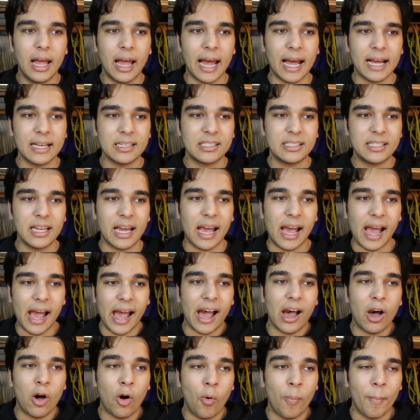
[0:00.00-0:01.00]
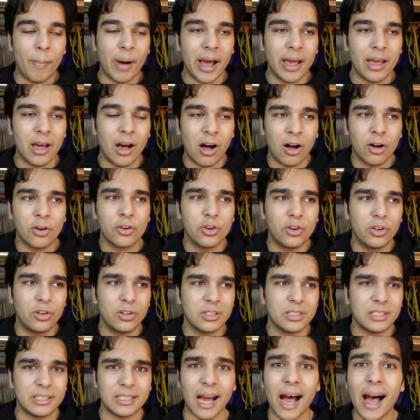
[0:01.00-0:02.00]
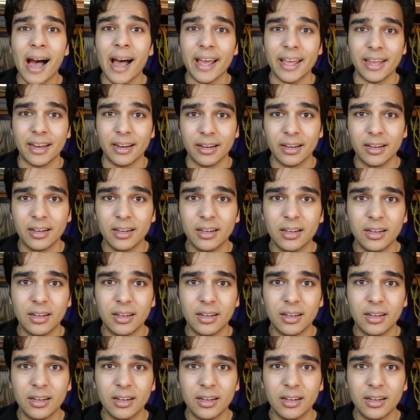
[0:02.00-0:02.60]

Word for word: as to how my uncle died.